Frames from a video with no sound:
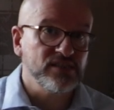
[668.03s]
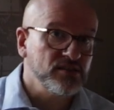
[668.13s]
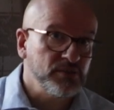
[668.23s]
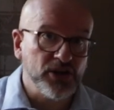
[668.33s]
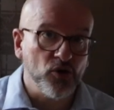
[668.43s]

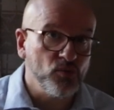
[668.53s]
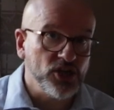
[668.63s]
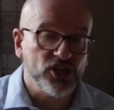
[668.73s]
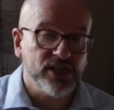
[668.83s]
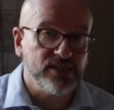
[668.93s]
depending on
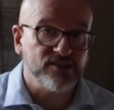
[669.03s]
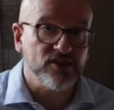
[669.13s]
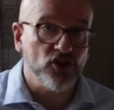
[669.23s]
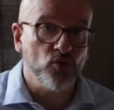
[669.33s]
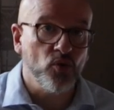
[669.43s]
which it is
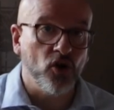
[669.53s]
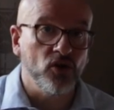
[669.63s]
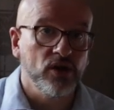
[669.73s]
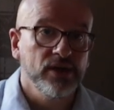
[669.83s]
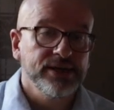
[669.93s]
that you want,